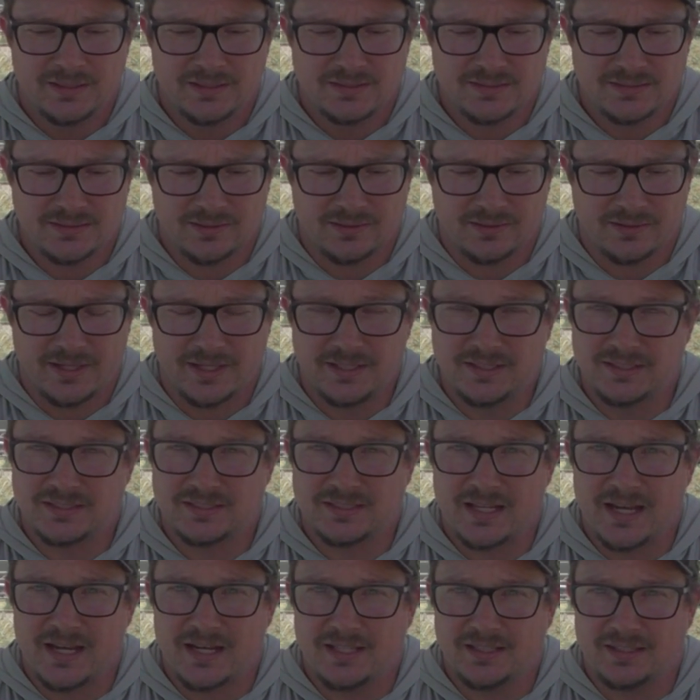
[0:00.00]
So I
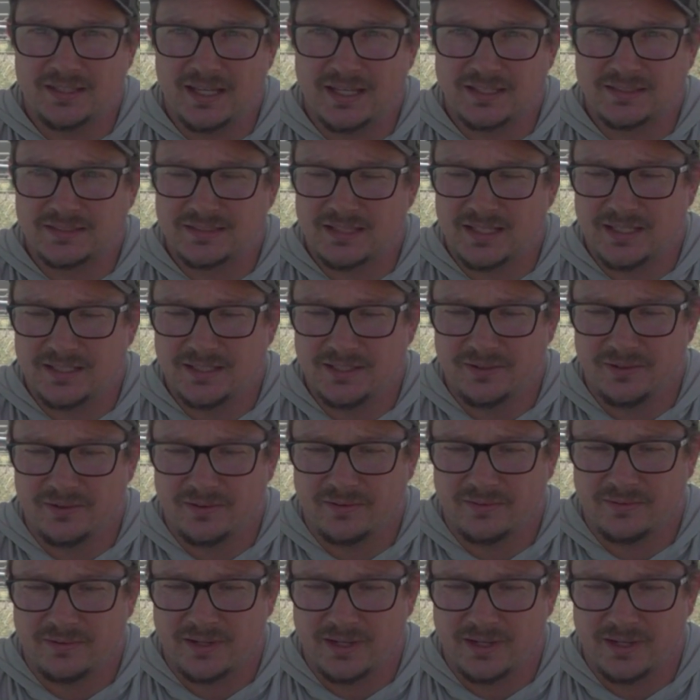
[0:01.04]
decided that you know,